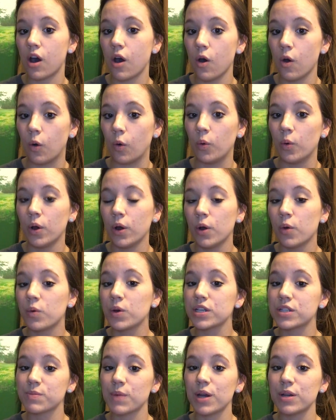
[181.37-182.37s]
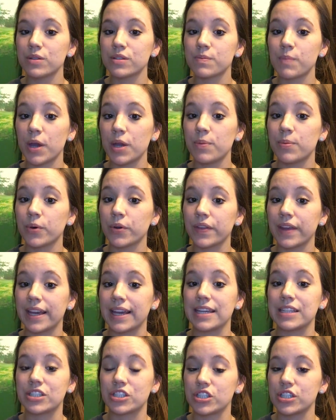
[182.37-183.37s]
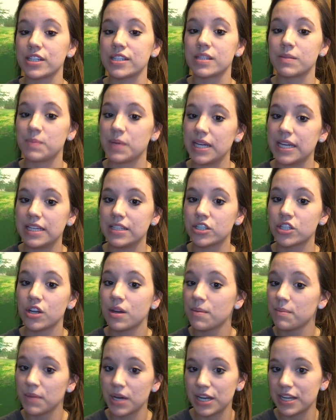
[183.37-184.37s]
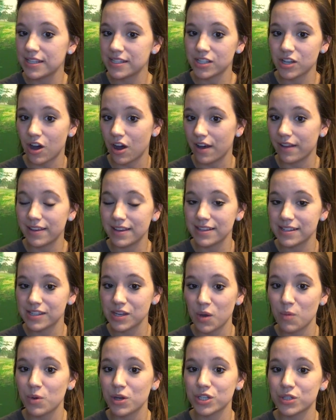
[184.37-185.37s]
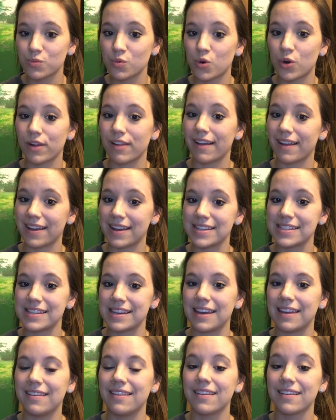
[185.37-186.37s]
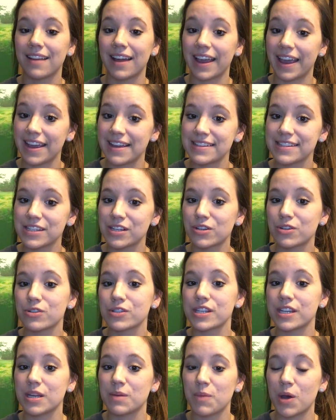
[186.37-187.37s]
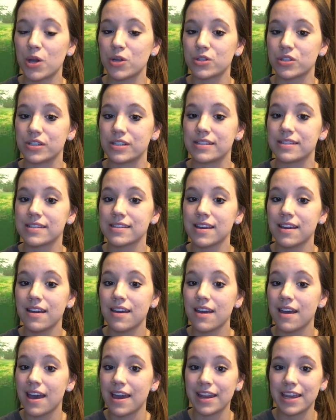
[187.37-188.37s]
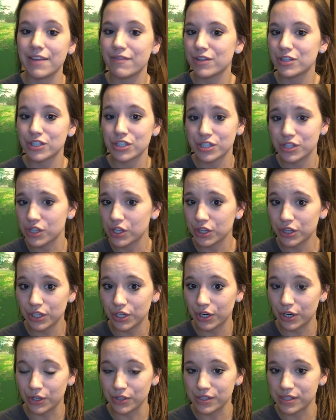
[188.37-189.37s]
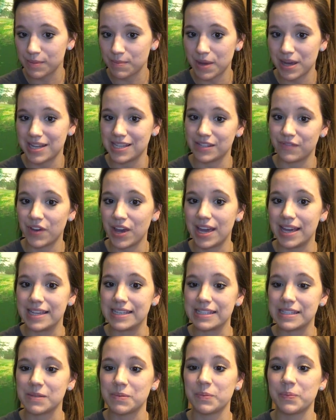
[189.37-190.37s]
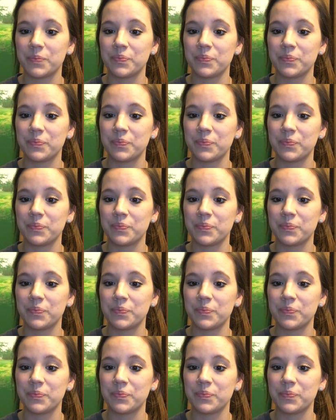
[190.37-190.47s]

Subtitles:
whole, which most people think is just speech, but it's not. It's so much more, like I said, like hand signals and emotions, and even just the look on somebody's face.